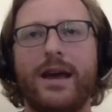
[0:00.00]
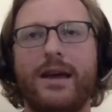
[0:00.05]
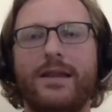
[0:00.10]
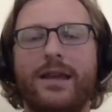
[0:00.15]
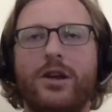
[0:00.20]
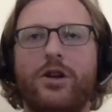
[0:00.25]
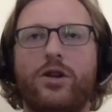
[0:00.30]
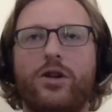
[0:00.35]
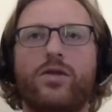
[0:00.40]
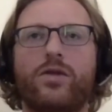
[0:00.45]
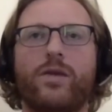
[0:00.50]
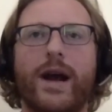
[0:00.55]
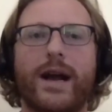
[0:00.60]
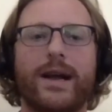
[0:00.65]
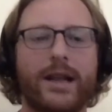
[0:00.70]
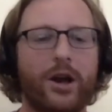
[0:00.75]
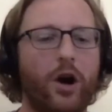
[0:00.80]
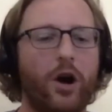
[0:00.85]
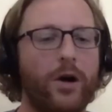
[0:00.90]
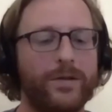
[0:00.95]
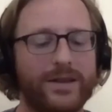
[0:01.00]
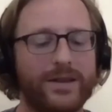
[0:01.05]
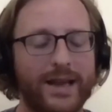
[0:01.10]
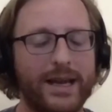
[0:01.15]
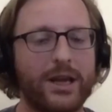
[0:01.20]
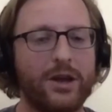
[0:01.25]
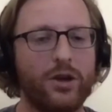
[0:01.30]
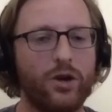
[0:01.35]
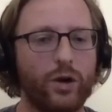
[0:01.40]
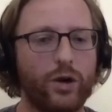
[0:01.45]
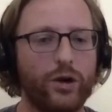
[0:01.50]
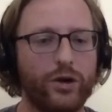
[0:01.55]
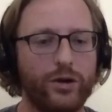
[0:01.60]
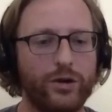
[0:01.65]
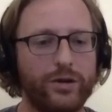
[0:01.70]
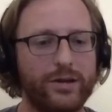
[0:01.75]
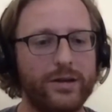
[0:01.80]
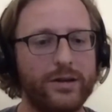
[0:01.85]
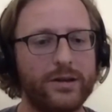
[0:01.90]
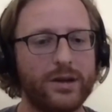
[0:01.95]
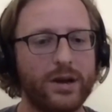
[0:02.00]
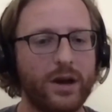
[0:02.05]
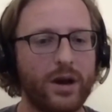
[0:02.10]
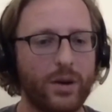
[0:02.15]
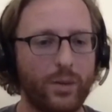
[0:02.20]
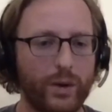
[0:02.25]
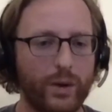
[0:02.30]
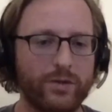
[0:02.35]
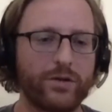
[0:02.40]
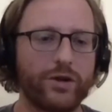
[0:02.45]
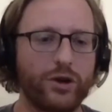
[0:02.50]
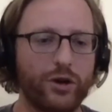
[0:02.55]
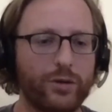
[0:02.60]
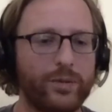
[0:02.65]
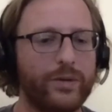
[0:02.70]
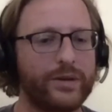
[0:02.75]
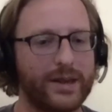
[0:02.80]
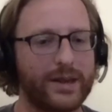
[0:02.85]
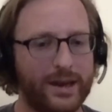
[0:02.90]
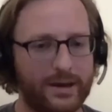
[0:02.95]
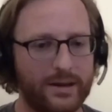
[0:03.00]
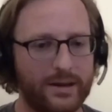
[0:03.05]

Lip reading: is that you're directly offsetting your usage with renewables